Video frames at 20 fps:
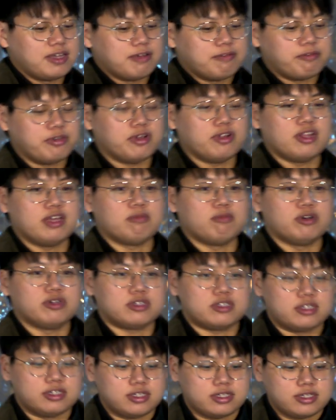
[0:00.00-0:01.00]
vLLM was
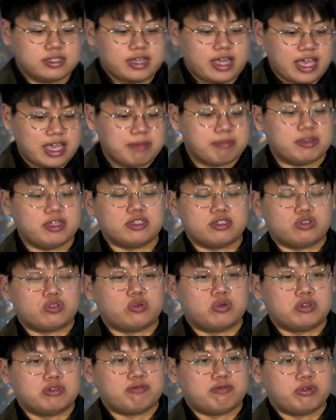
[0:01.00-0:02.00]
the AMD's
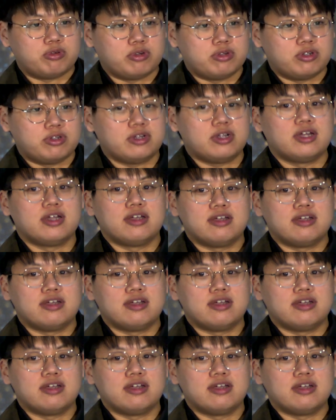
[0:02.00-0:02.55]
choice for